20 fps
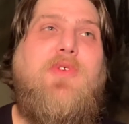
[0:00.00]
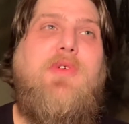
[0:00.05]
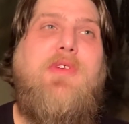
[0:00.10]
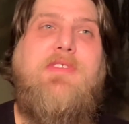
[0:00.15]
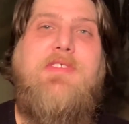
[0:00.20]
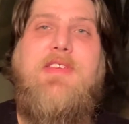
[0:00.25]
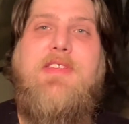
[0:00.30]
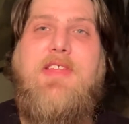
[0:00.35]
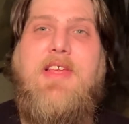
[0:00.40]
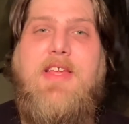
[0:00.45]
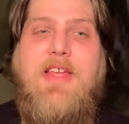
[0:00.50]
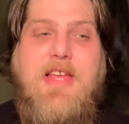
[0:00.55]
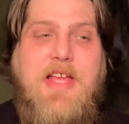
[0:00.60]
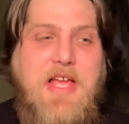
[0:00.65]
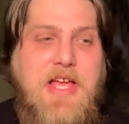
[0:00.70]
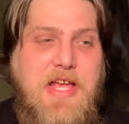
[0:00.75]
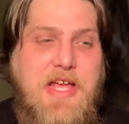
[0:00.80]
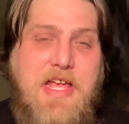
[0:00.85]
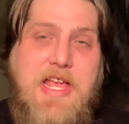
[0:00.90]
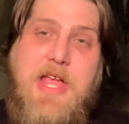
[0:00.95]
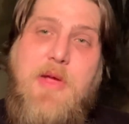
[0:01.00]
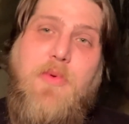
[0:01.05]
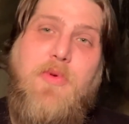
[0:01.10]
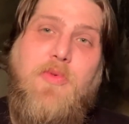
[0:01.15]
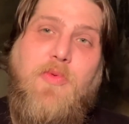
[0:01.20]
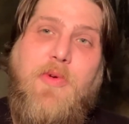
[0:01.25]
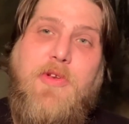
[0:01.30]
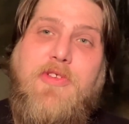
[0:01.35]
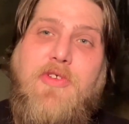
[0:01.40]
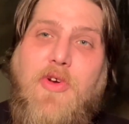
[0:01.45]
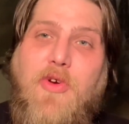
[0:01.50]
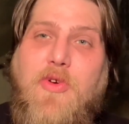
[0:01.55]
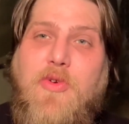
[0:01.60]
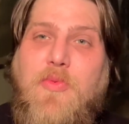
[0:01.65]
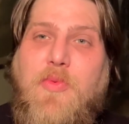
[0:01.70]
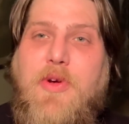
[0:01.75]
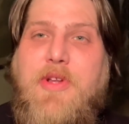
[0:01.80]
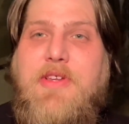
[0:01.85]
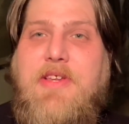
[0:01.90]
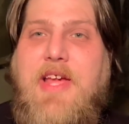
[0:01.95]
He said that he would return
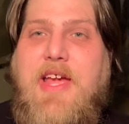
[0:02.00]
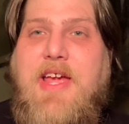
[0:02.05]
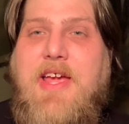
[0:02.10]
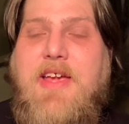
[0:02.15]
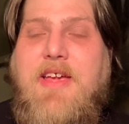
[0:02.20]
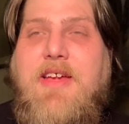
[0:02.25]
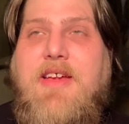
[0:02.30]
one day.